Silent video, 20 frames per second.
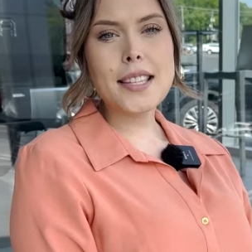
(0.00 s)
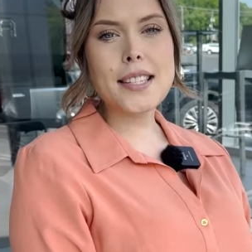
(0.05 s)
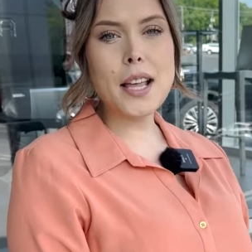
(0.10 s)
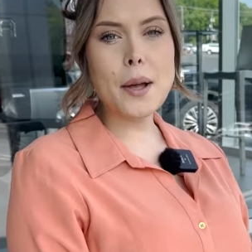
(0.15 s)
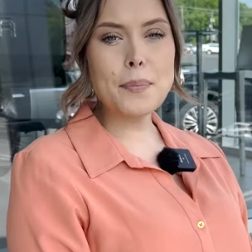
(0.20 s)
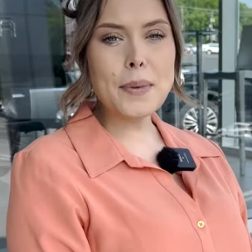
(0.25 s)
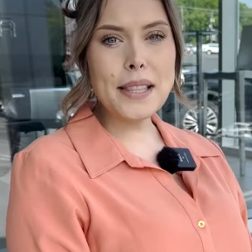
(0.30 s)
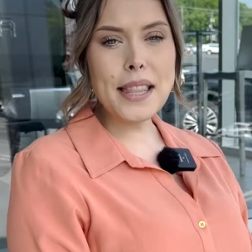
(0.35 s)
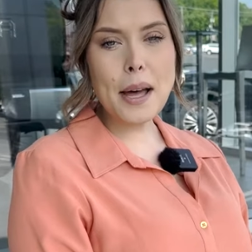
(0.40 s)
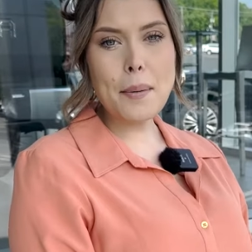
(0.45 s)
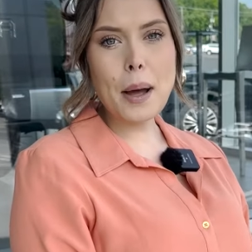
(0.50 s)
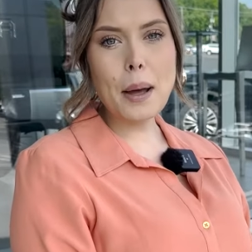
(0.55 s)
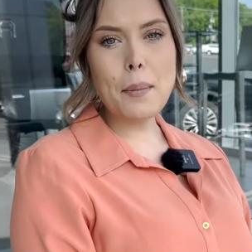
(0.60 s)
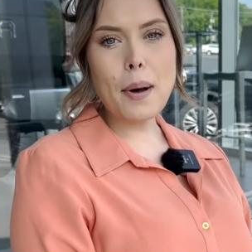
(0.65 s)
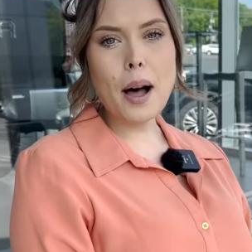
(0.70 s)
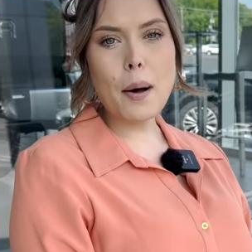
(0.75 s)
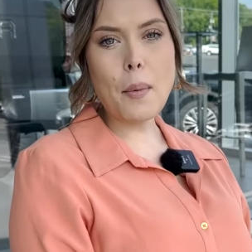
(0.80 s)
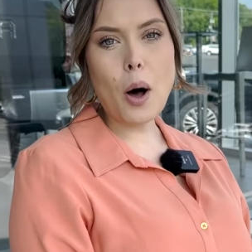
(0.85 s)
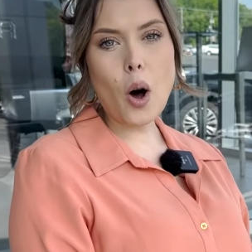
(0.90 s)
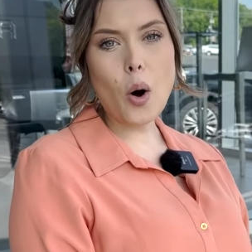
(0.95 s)
Something that my
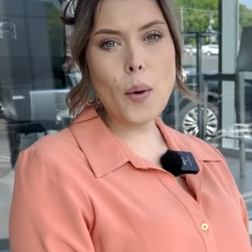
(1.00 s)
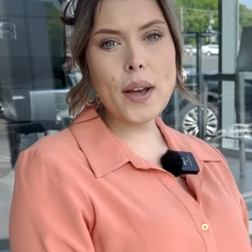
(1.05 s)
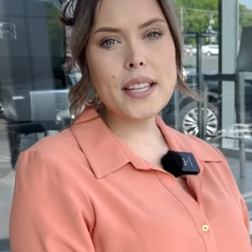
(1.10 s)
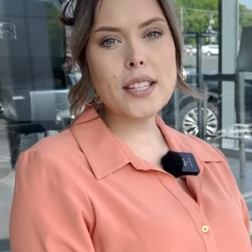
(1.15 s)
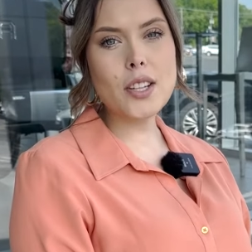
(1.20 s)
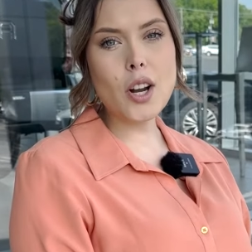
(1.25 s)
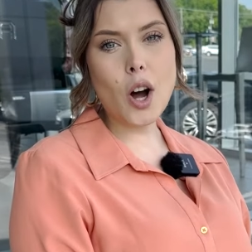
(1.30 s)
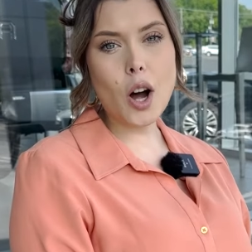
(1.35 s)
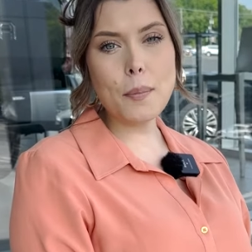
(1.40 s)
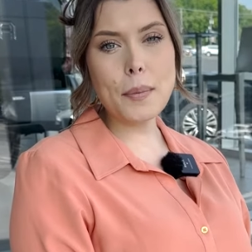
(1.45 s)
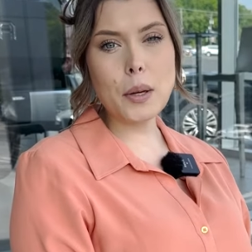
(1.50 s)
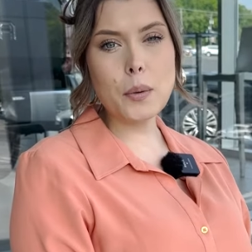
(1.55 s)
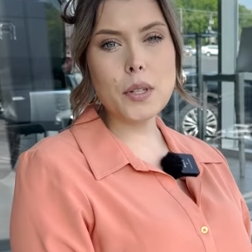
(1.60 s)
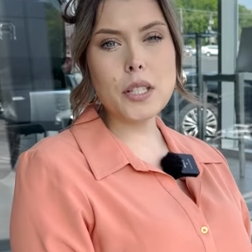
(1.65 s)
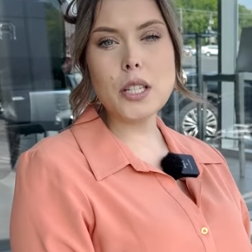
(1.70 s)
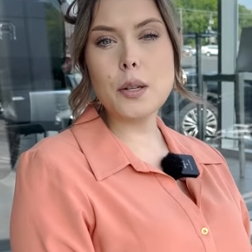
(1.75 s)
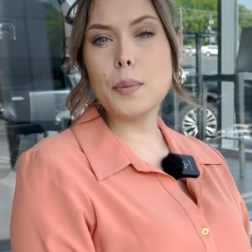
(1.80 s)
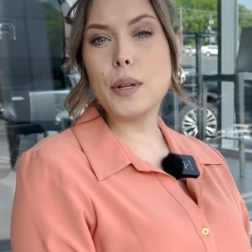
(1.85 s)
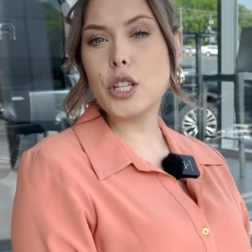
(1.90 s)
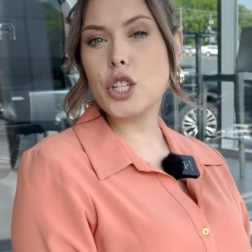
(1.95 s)
mom always taught me
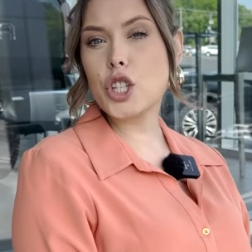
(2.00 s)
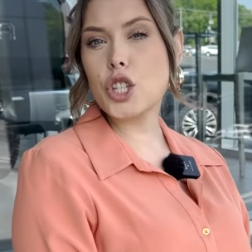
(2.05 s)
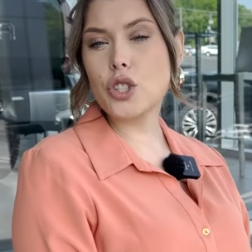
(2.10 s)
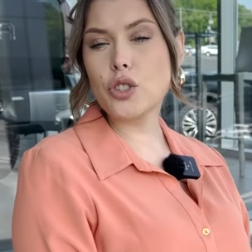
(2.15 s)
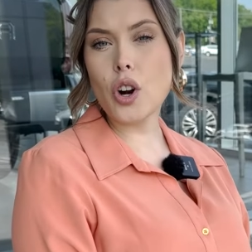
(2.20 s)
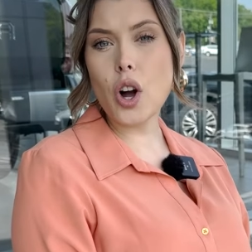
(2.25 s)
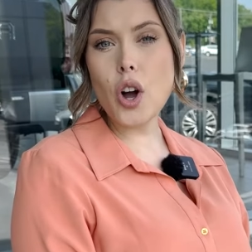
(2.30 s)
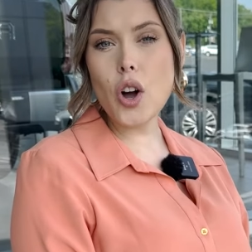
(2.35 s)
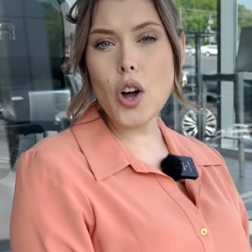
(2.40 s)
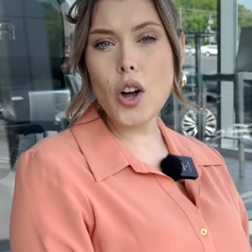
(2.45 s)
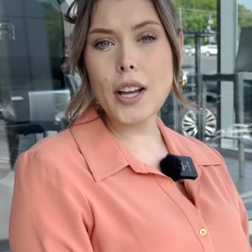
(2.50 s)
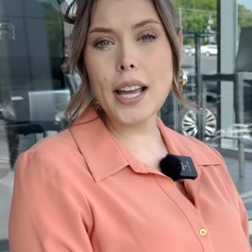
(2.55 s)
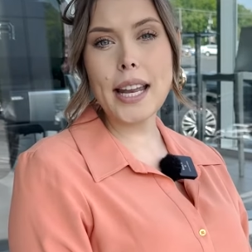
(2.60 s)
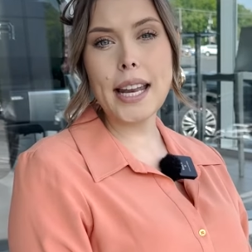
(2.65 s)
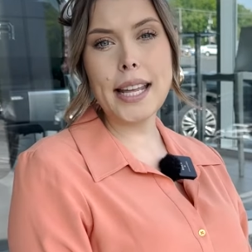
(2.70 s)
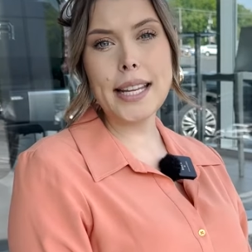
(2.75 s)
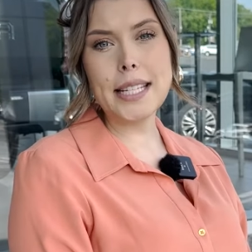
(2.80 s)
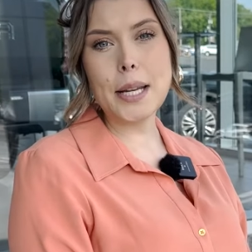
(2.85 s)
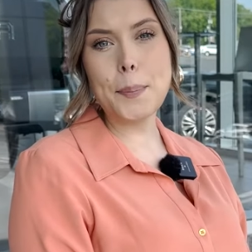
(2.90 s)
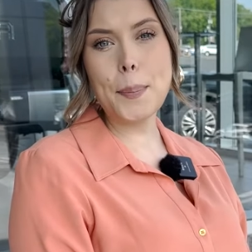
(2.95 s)
was to be strong
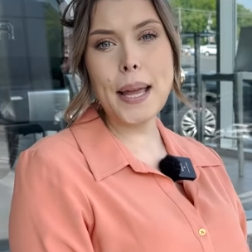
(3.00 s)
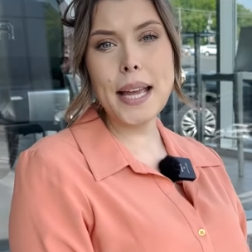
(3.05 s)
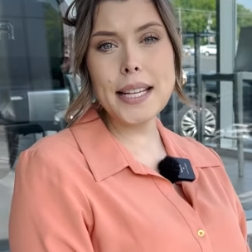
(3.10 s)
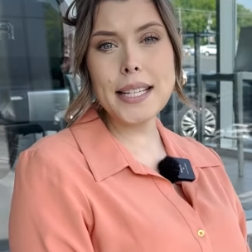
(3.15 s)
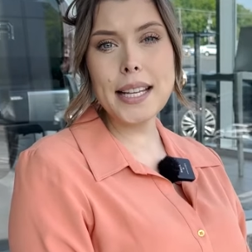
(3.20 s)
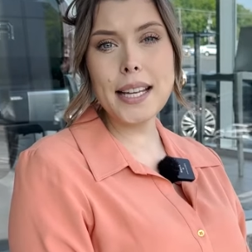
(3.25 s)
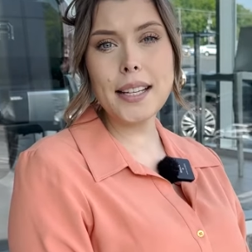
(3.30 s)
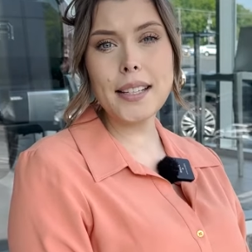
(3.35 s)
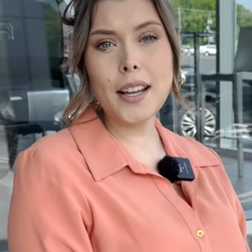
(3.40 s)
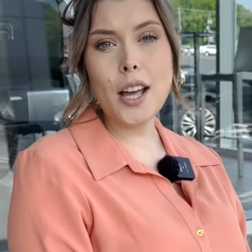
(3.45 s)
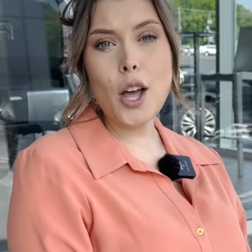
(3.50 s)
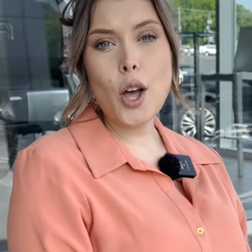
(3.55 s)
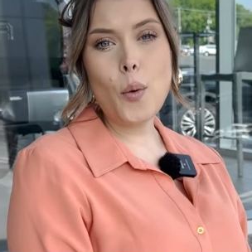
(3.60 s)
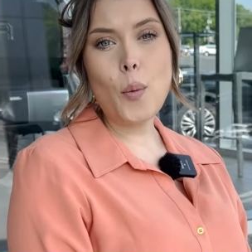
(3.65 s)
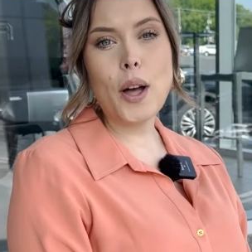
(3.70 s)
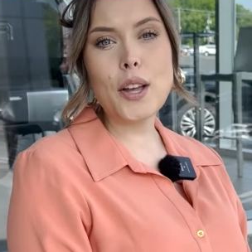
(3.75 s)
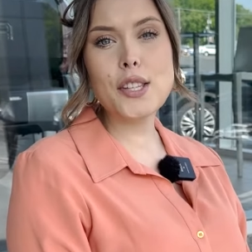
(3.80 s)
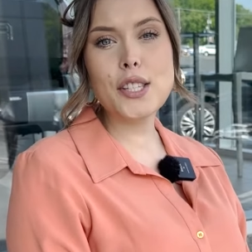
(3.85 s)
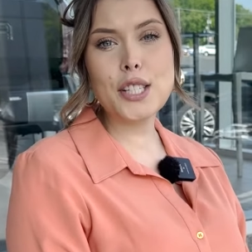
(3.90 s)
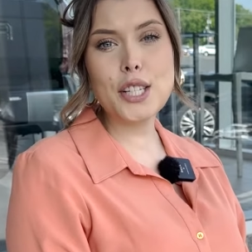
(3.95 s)
and independent
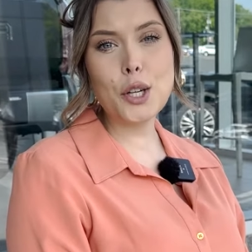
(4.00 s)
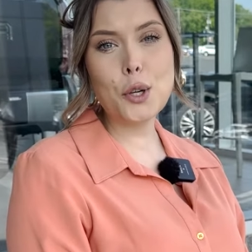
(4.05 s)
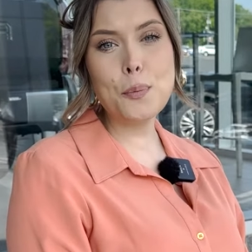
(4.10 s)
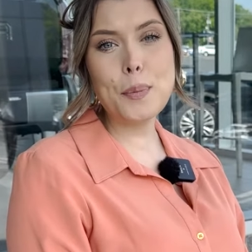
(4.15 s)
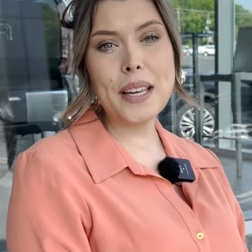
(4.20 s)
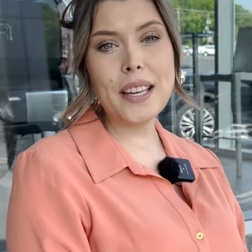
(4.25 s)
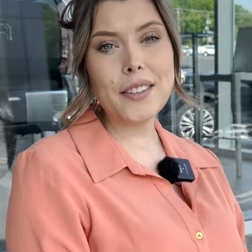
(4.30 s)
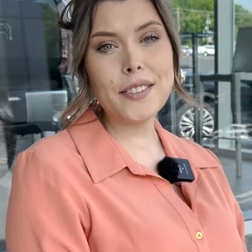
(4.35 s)
while still being